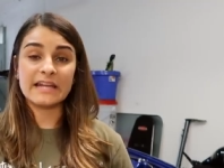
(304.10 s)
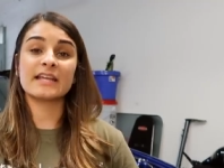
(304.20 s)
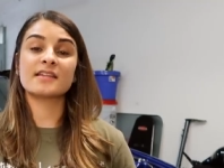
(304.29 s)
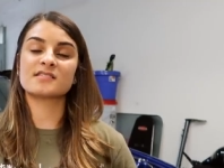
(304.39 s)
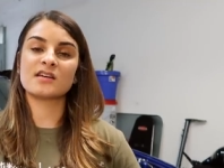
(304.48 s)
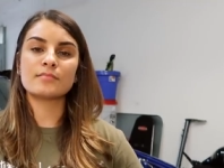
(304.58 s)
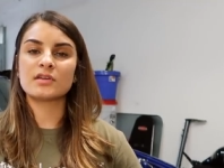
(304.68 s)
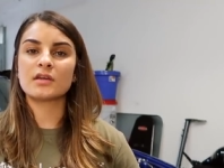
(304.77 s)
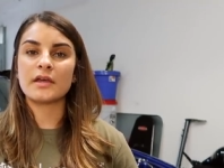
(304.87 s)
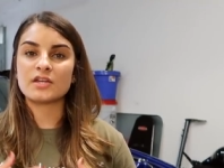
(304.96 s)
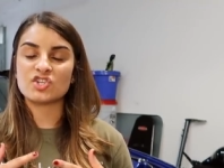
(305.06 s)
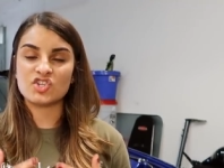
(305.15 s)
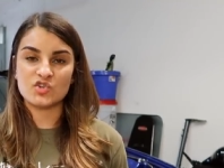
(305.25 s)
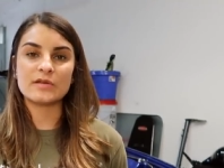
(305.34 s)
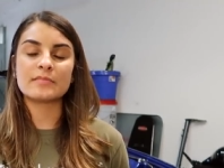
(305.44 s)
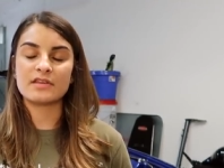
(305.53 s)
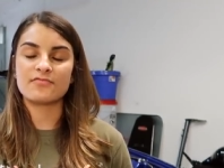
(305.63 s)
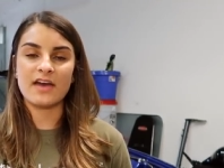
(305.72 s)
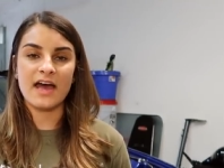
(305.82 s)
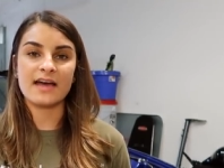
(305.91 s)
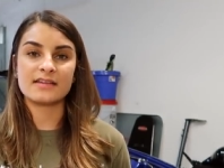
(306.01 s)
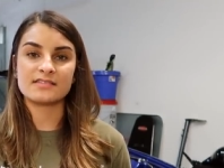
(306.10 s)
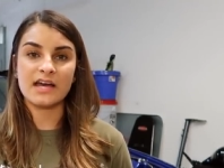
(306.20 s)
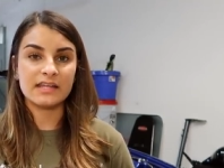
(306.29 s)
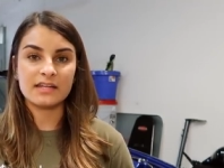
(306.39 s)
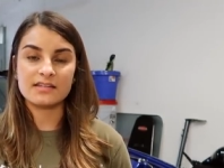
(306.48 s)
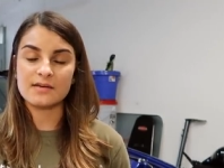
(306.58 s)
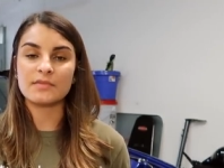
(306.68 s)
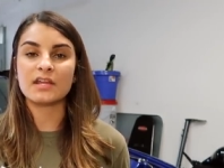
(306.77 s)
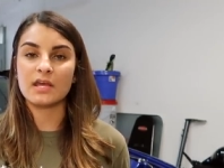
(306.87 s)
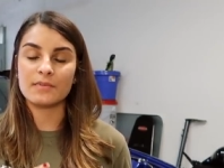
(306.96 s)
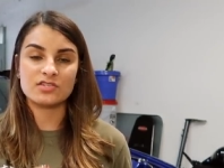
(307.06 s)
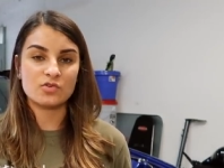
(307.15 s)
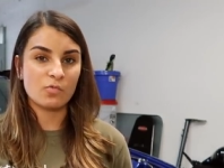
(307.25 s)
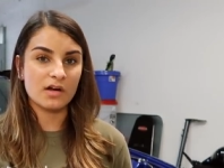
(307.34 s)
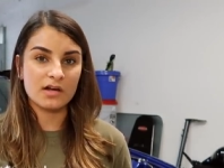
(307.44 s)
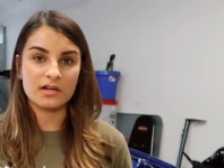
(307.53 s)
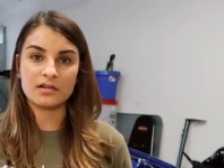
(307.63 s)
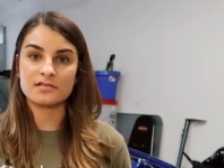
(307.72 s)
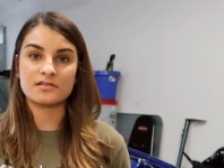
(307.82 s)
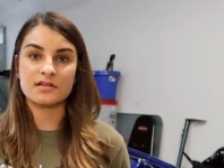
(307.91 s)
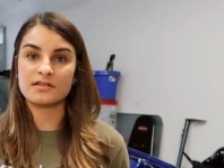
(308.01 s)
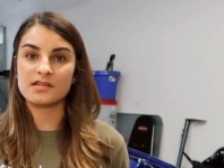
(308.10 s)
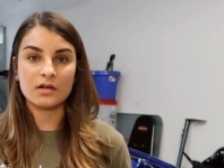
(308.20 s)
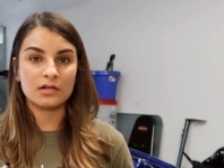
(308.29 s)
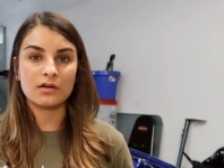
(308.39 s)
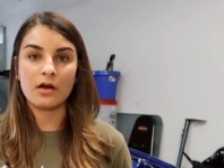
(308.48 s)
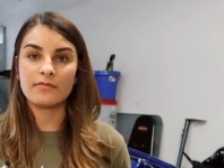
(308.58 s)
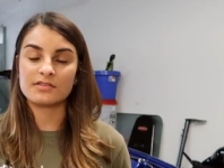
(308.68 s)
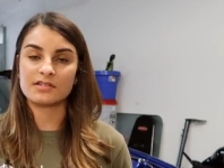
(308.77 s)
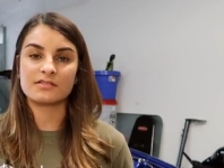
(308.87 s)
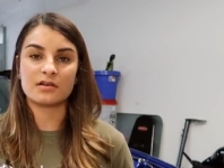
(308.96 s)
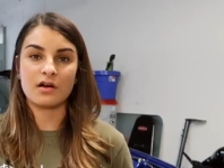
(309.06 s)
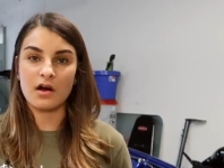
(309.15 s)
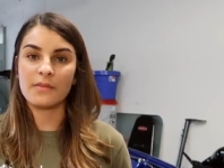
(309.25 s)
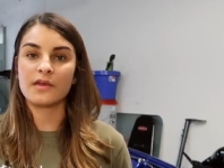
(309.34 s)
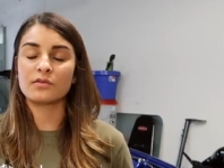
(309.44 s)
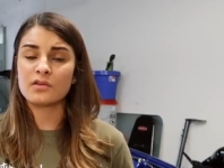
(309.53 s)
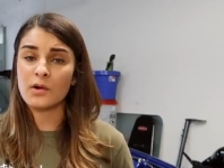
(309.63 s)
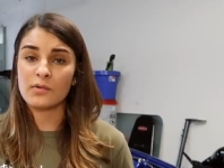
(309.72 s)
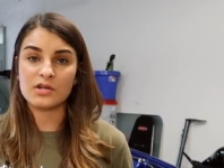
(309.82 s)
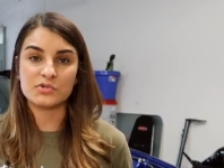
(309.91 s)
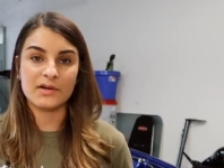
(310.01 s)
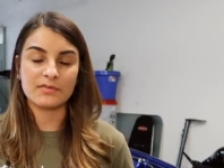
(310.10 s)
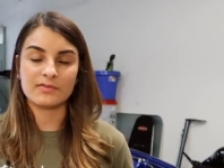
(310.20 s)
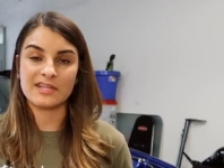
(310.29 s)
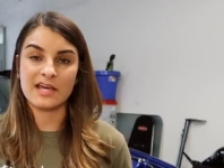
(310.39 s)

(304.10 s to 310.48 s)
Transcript: I needed something extremely fast. I needed something to get me to work because the Integra obviously is a car that you do not want to drive every